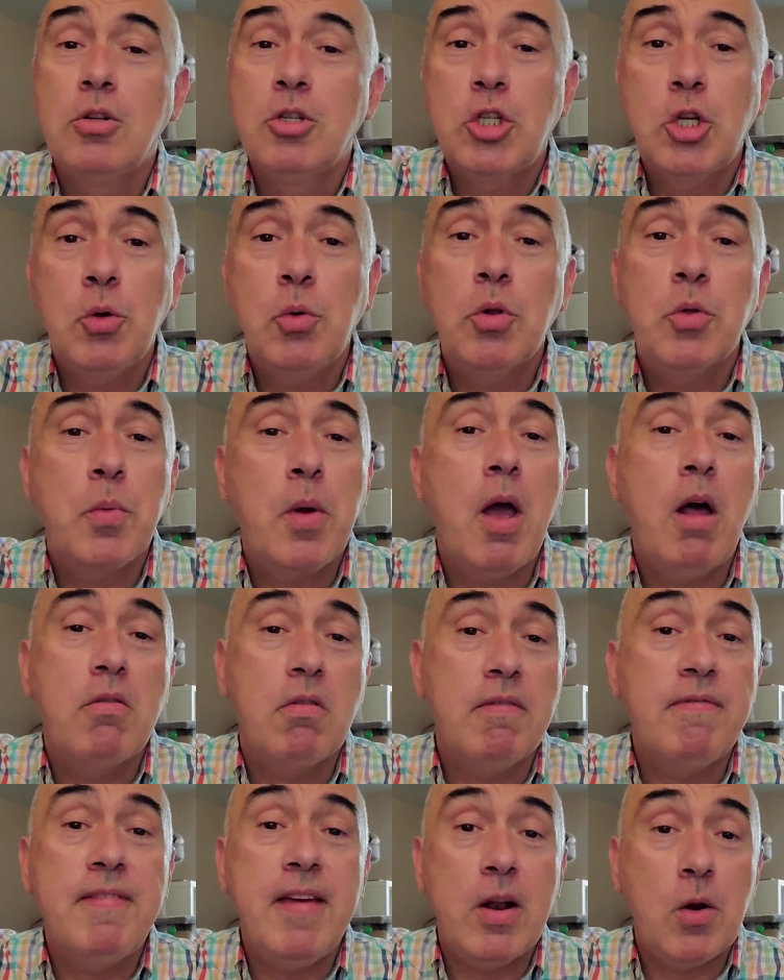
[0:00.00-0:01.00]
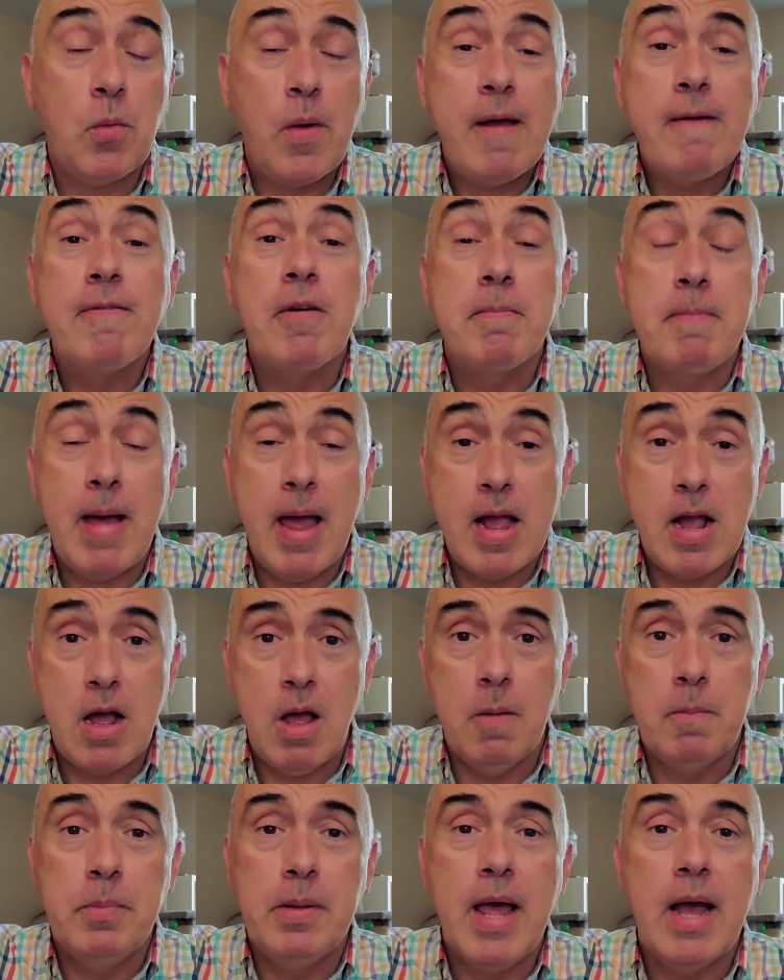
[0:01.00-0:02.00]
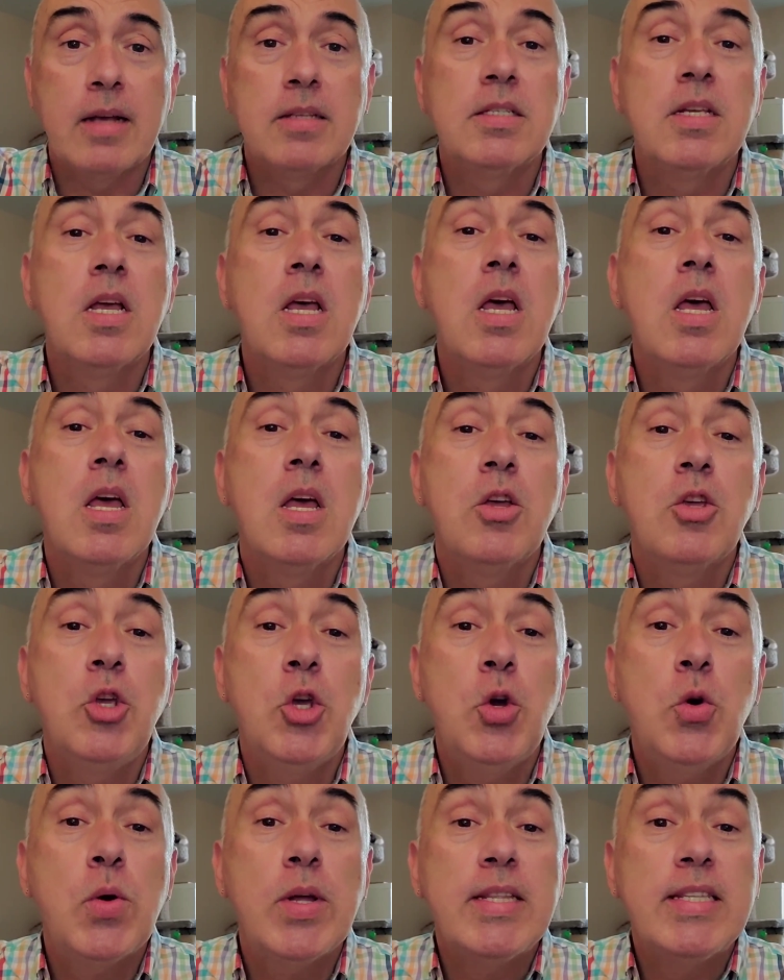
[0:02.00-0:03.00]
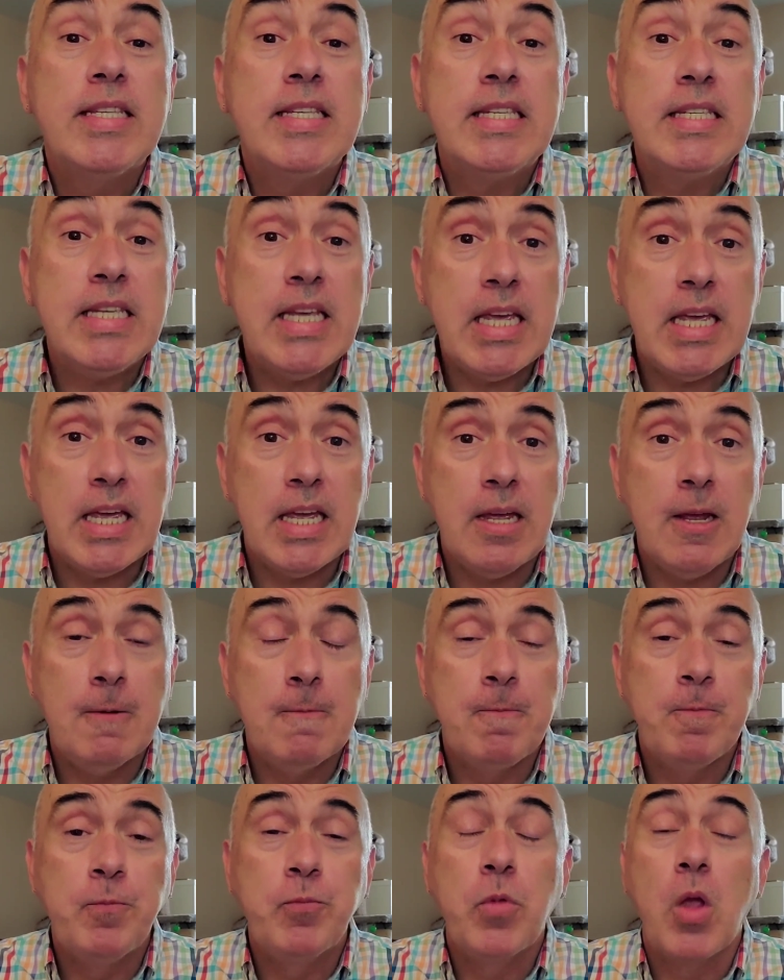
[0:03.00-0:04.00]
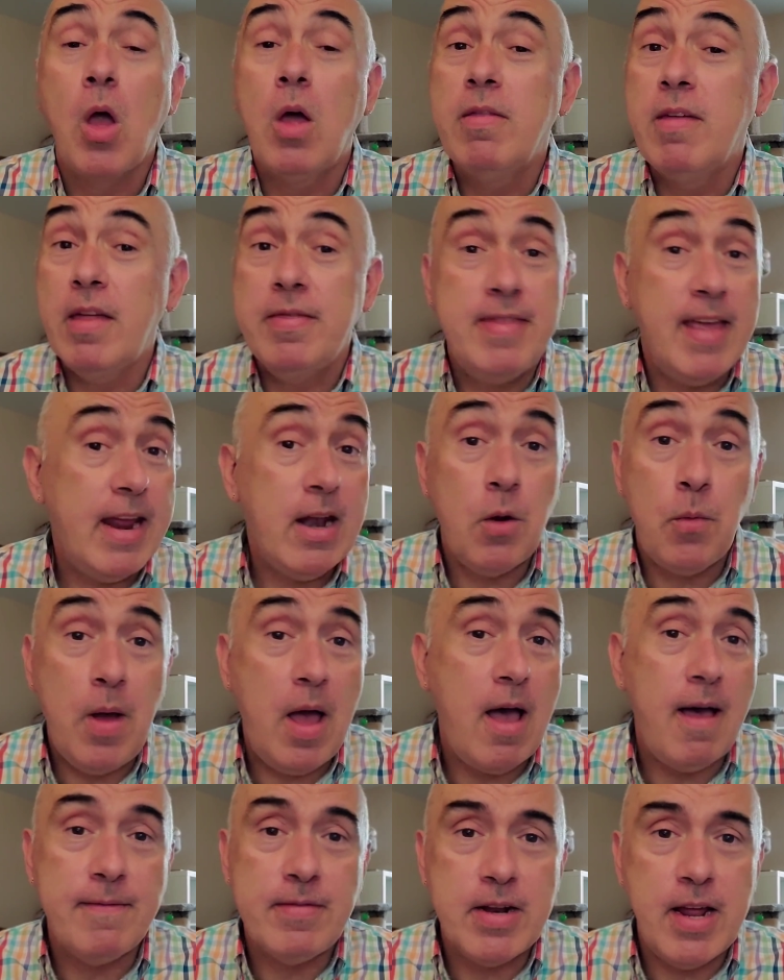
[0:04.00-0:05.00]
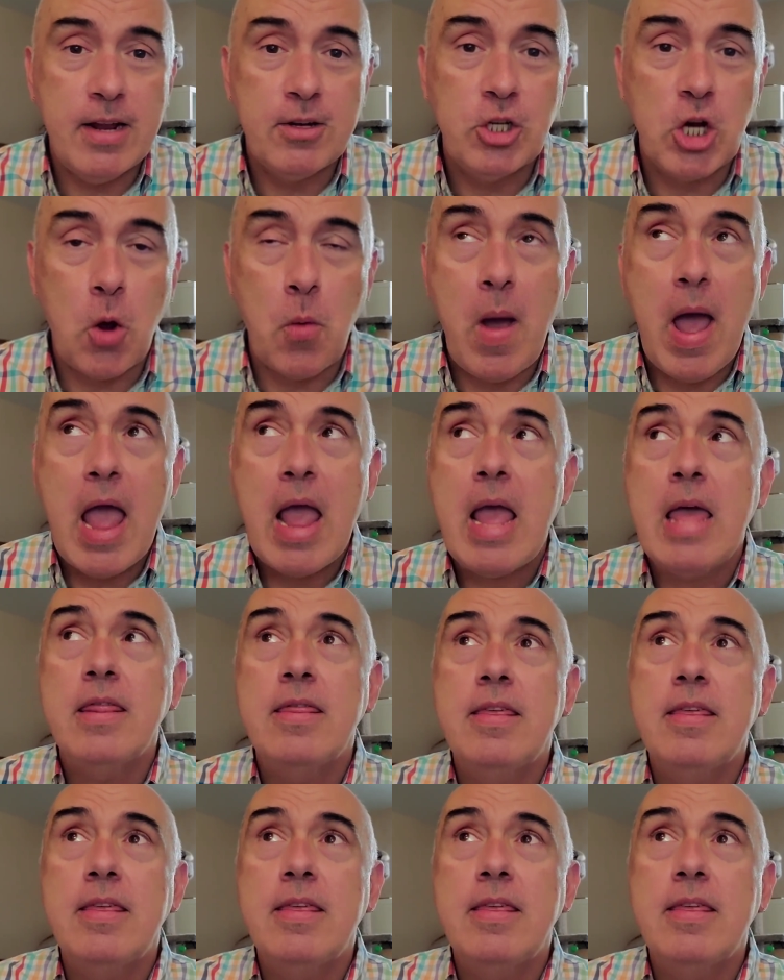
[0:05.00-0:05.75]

200 or 300 feet away from my complex, you can see that they don't have an HOA.